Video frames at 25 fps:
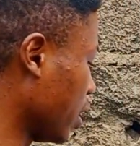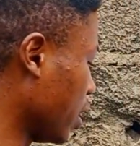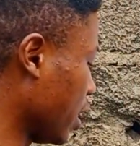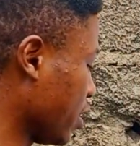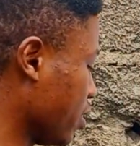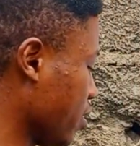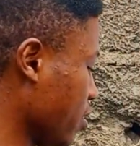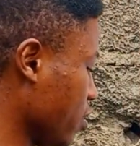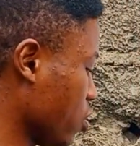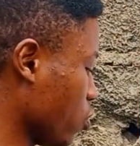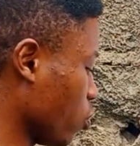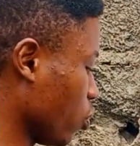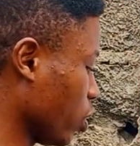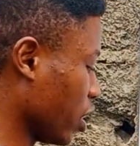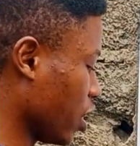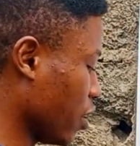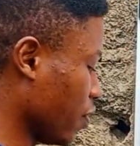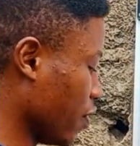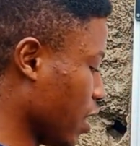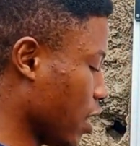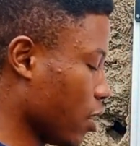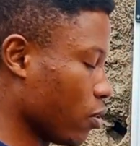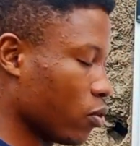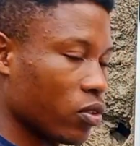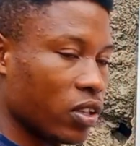That is,
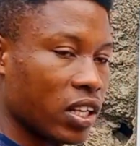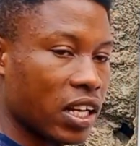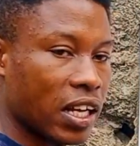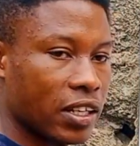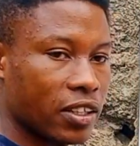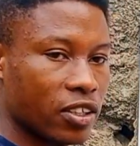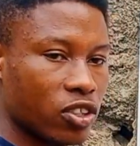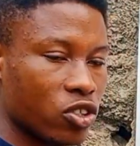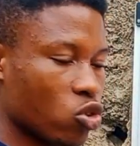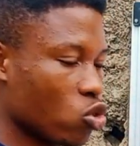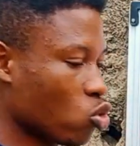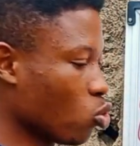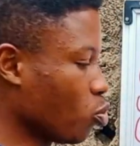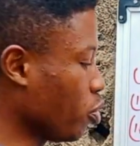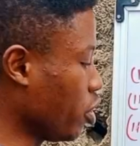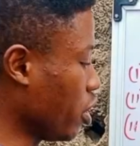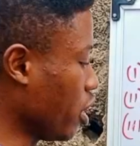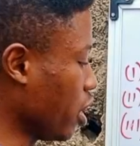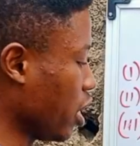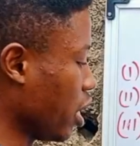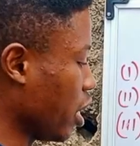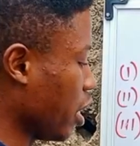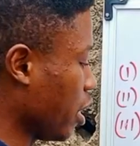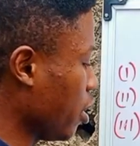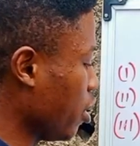whatever angle that needs to be
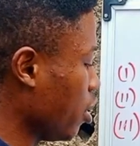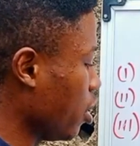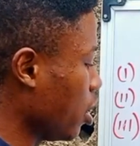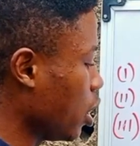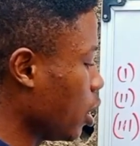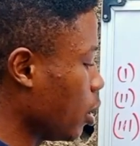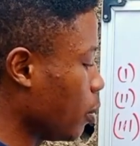here